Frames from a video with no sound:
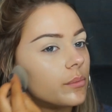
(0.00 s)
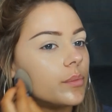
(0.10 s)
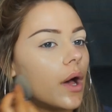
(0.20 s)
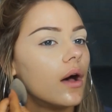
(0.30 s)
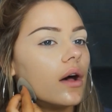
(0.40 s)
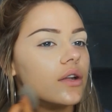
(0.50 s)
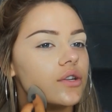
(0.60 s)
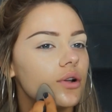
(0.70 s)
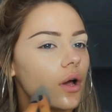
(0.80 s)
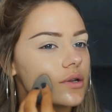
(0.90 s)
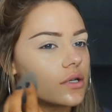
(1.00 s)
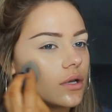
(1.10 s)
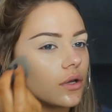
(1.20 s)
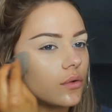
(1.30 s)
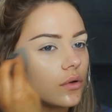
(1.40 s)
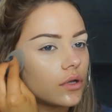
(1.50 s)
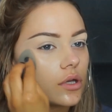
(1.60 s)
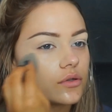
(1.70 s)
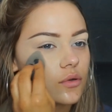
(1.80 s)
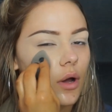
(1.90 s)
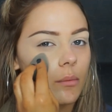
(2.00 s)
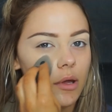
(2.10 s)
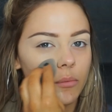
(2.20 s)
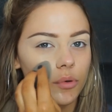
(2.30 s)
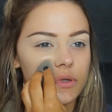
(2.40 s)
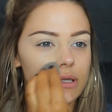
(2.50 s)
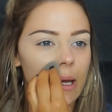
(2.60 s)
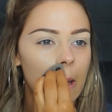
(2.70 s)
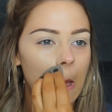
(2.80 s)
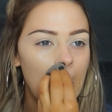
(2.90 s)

but I do like to use quite a bit of bronzer